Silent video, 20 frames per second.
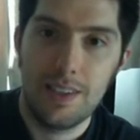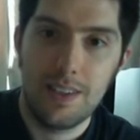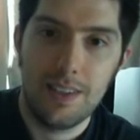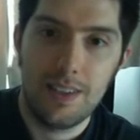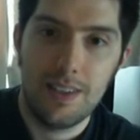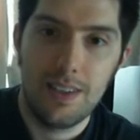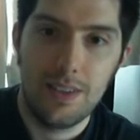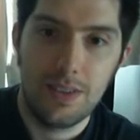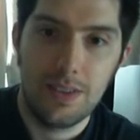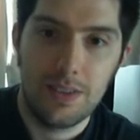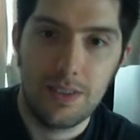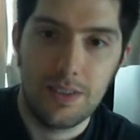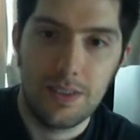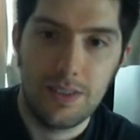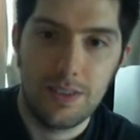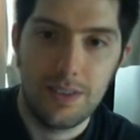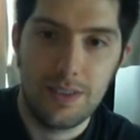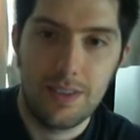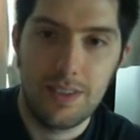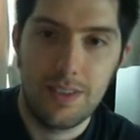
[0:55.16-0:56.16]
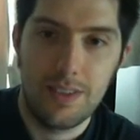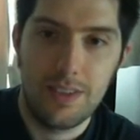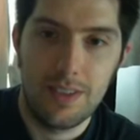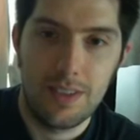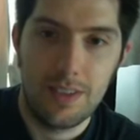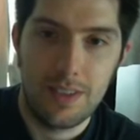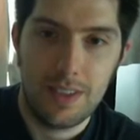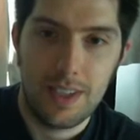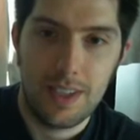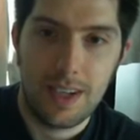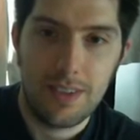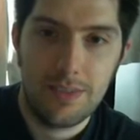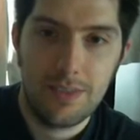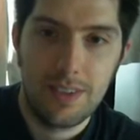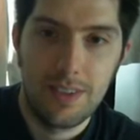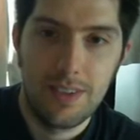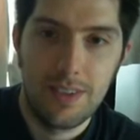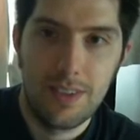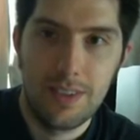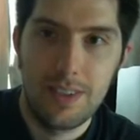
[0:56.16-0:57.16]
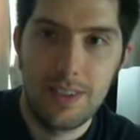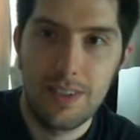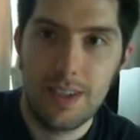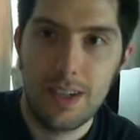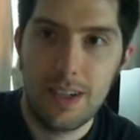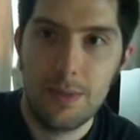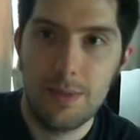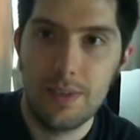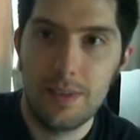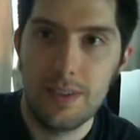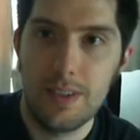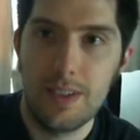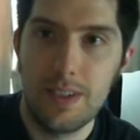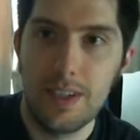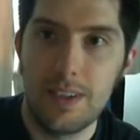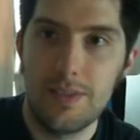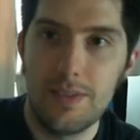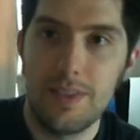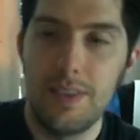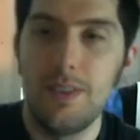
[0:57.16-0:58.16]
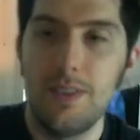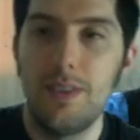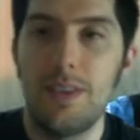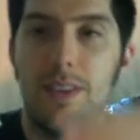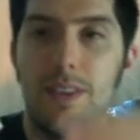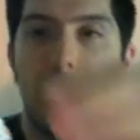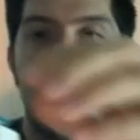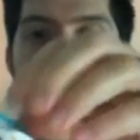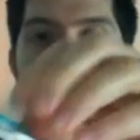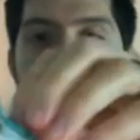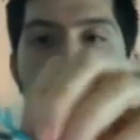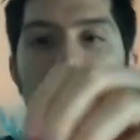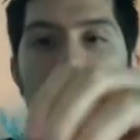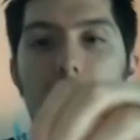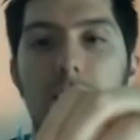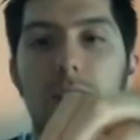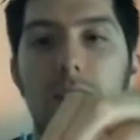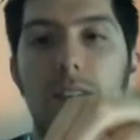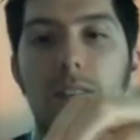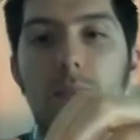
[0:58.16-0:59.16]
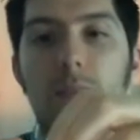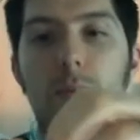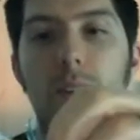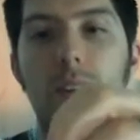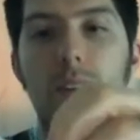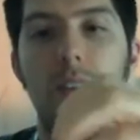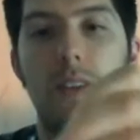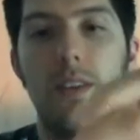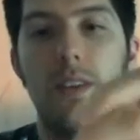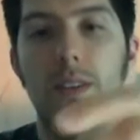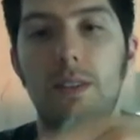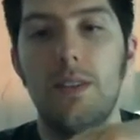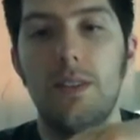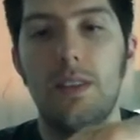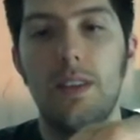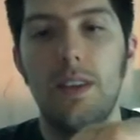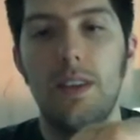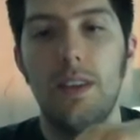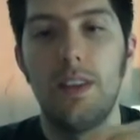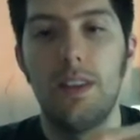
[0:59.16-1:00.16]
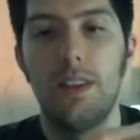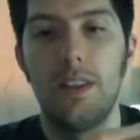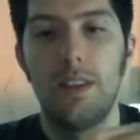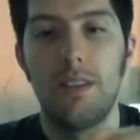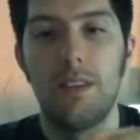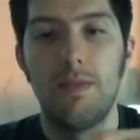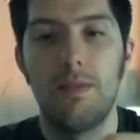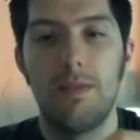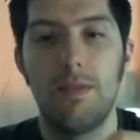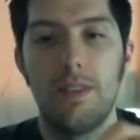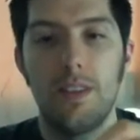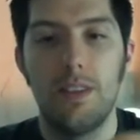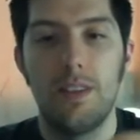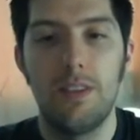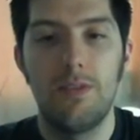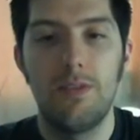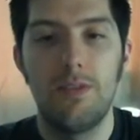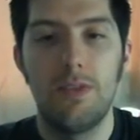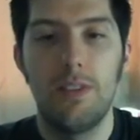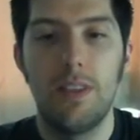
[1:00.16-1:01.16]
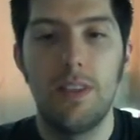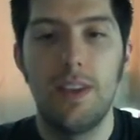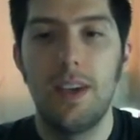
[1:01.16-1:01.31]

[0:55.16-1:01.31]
They just look daft. Absolutely daft. I know on obviously the deluxe one they go underneath at the front